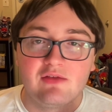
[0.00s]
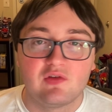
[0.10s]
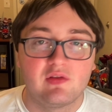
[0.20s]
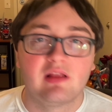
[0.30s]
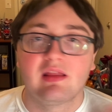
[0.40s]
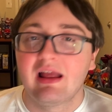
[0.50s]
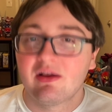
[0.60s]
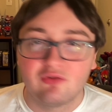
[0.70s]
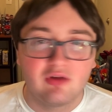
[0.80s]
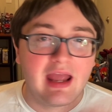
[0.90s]
is just
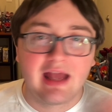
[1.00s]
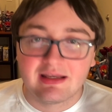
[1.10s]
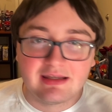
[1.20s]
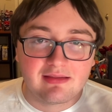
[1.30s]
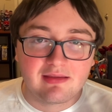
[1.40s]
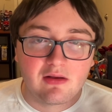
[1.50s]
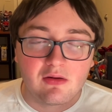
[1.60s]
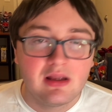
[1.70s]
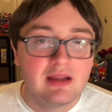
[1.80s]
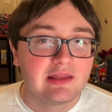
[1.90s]
extra added
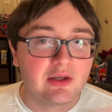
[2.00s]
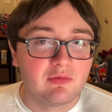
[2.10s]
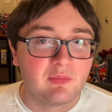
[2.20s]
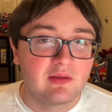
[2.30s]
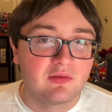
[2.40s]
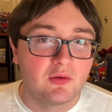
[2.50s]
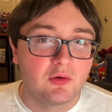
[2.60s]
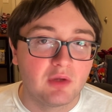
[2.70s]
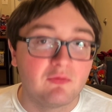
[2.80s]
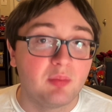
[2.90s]
detail that always makes SODO
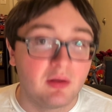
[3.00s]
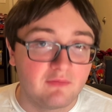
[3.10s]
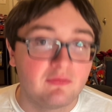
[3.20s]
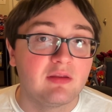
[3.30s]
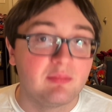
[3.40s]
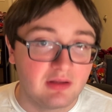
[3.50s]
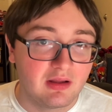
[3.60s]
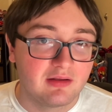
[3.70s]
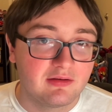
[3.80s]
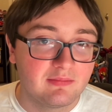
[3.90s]
go above and
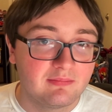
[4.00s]
beyond.